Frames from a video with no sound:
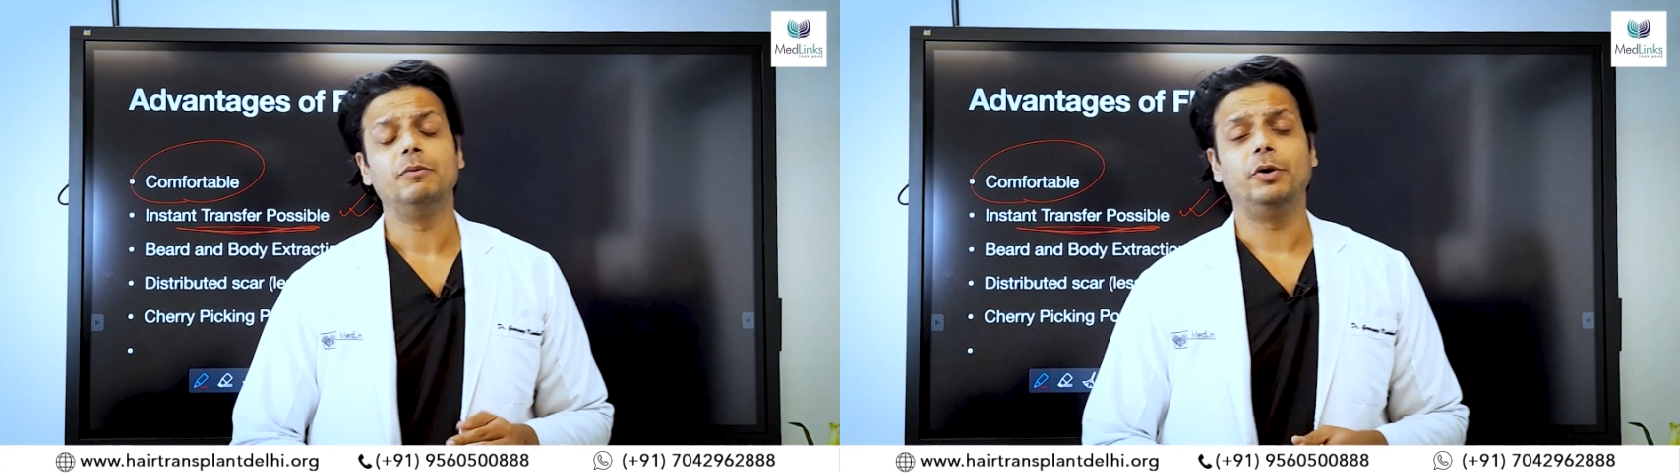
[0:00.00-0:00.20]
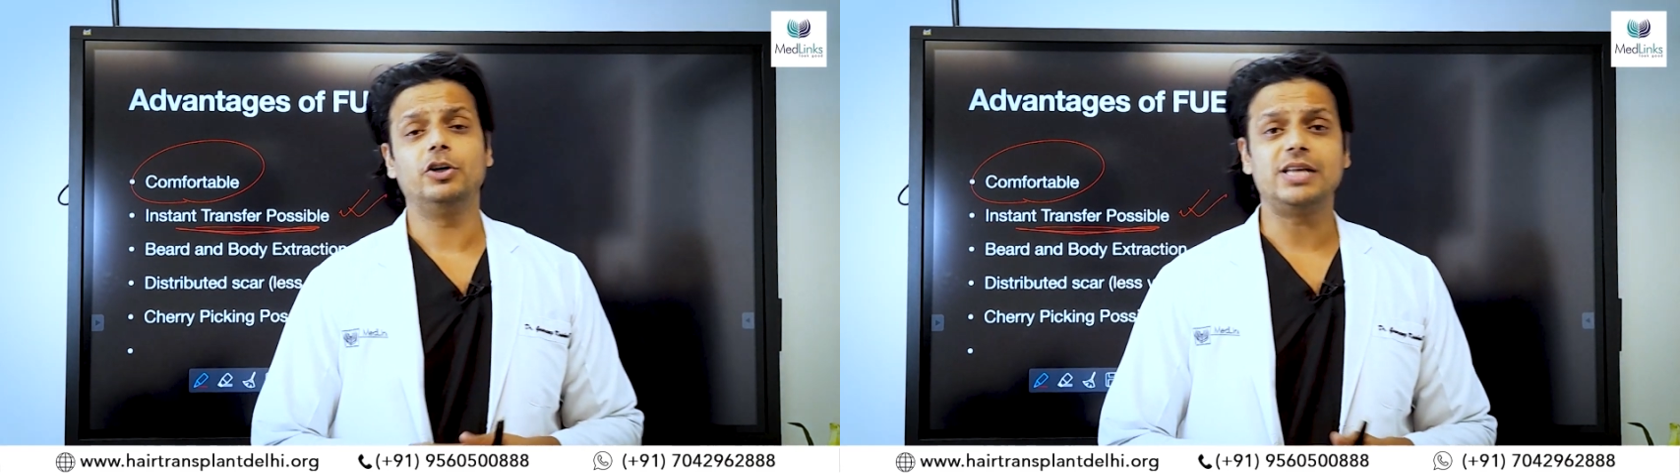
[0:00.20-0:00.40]

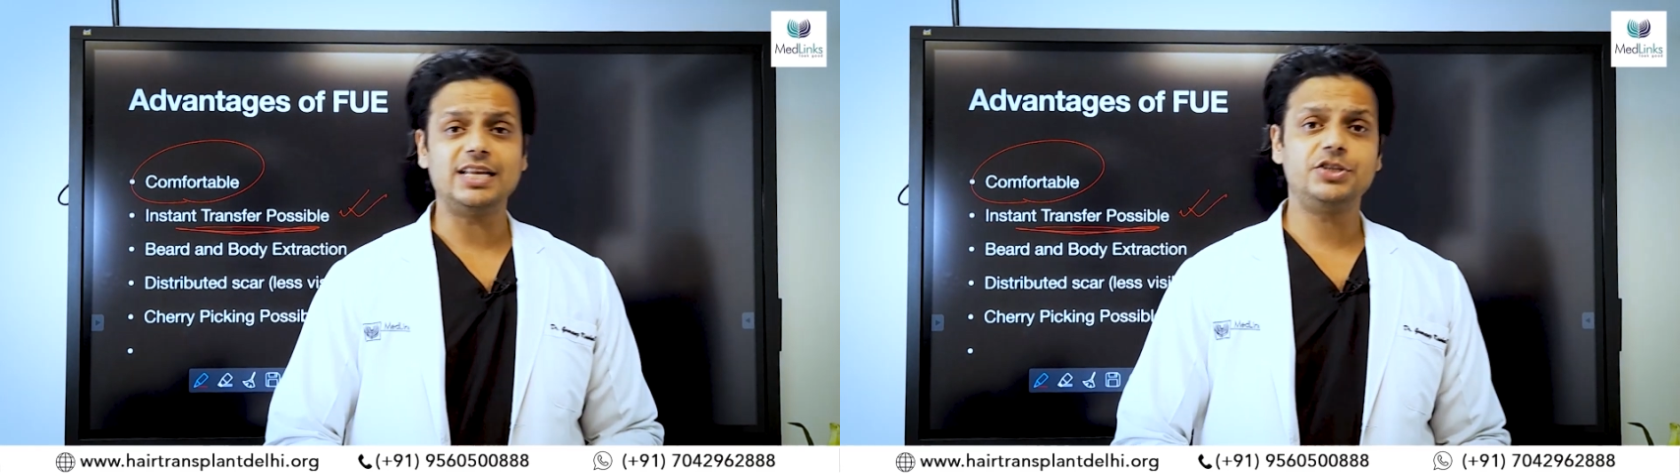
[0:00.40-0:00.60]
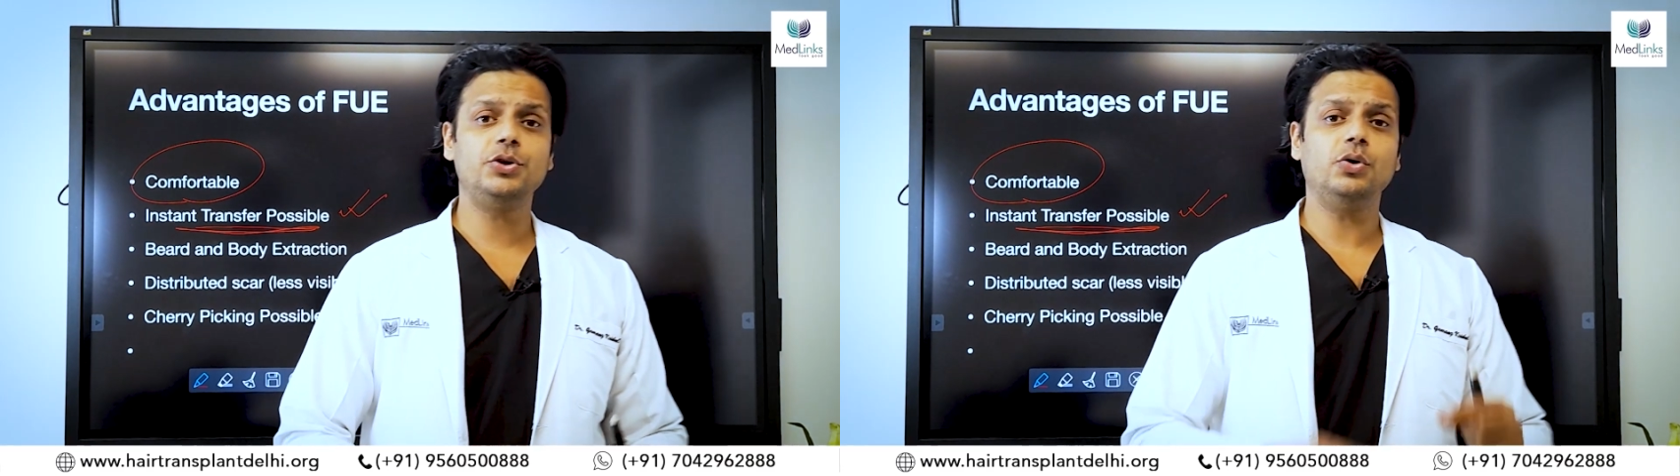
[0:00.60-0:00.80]
because,
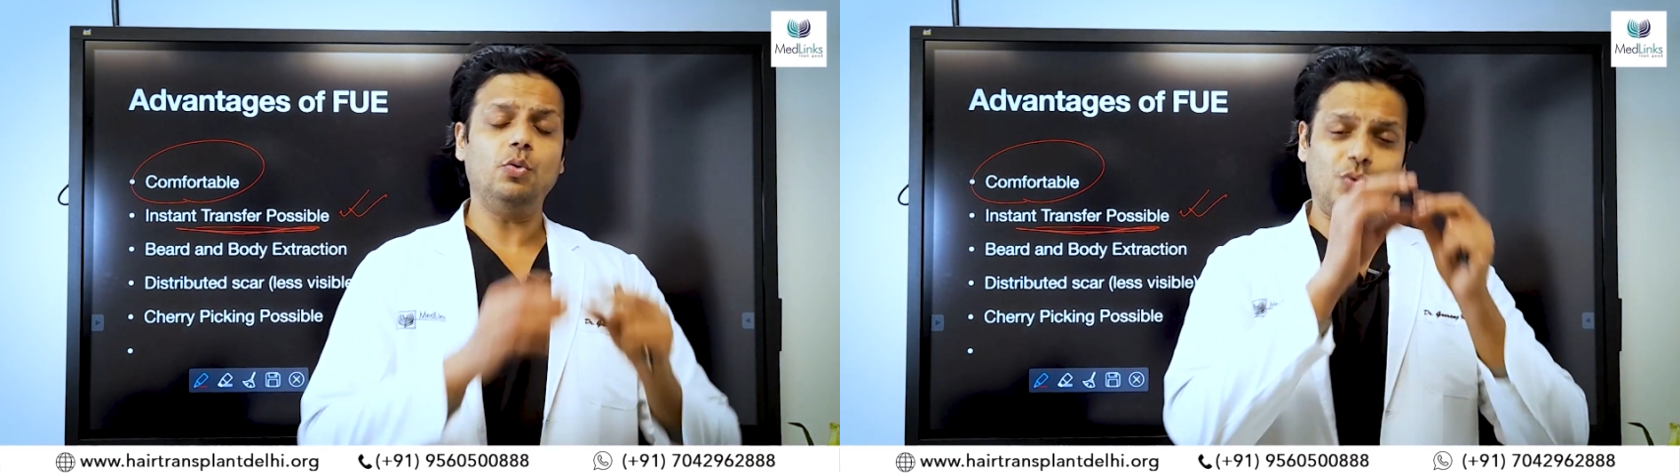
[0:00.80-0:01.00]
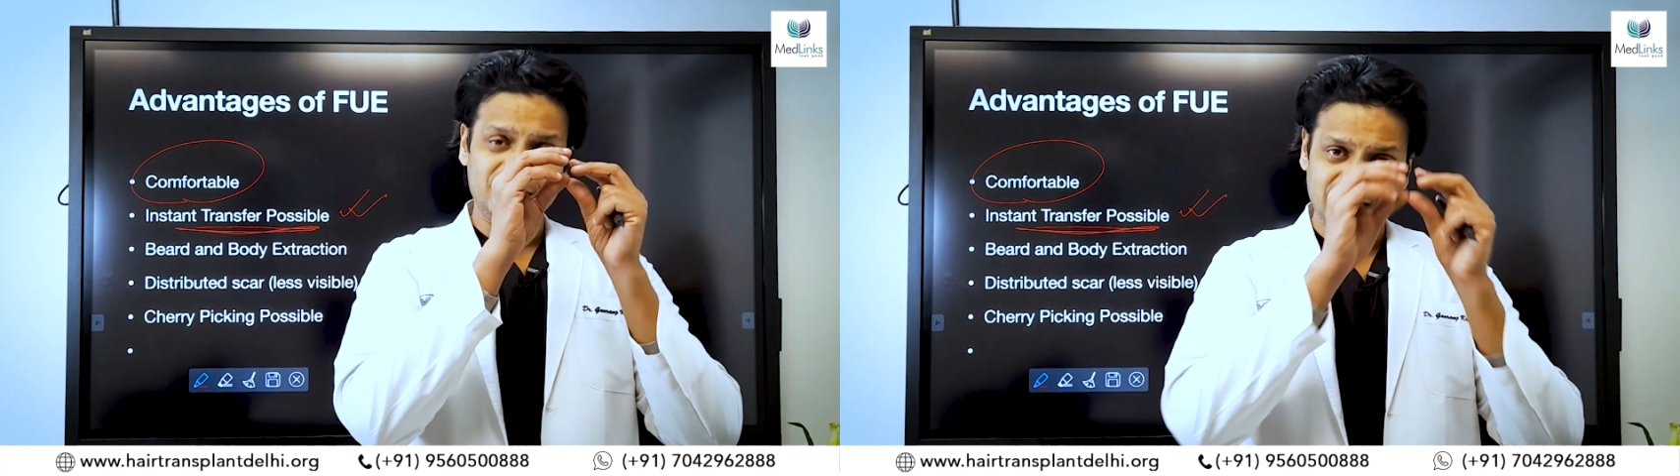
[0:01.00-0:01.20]
as you know,
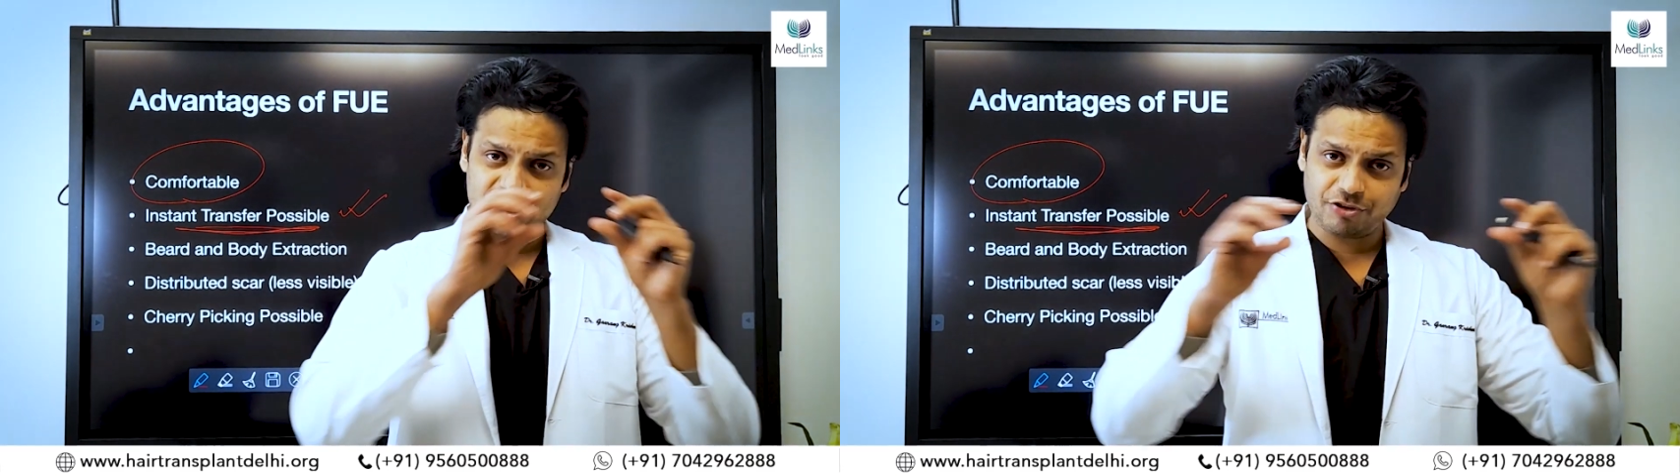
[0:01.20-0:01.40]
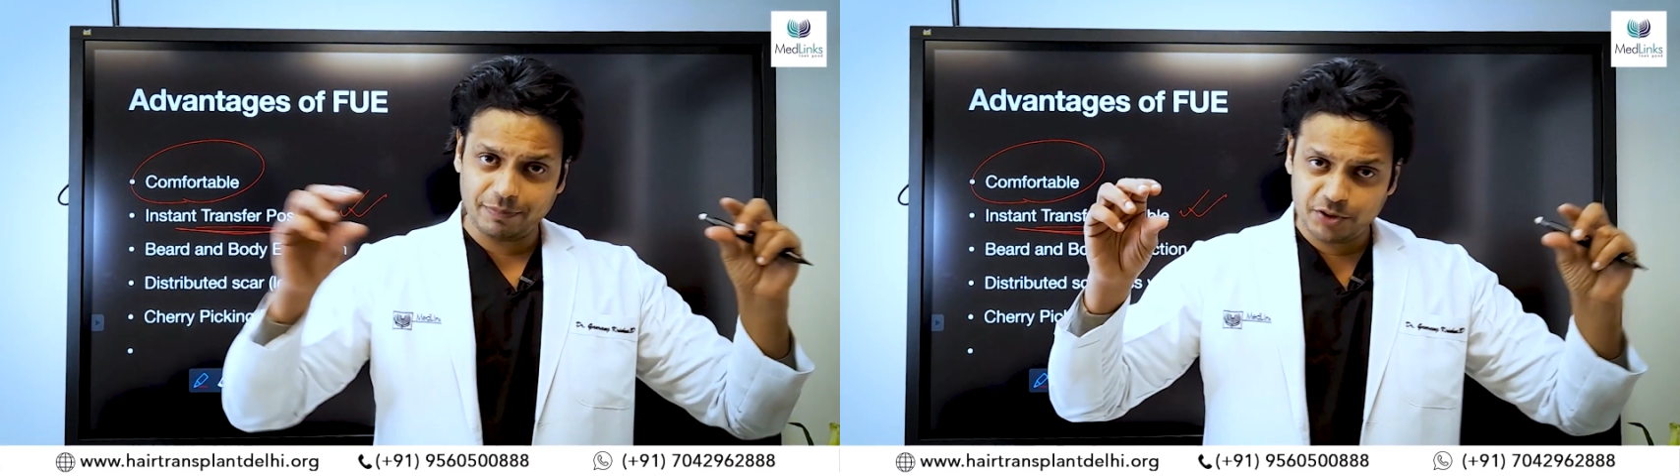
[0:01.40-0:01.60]
once the strip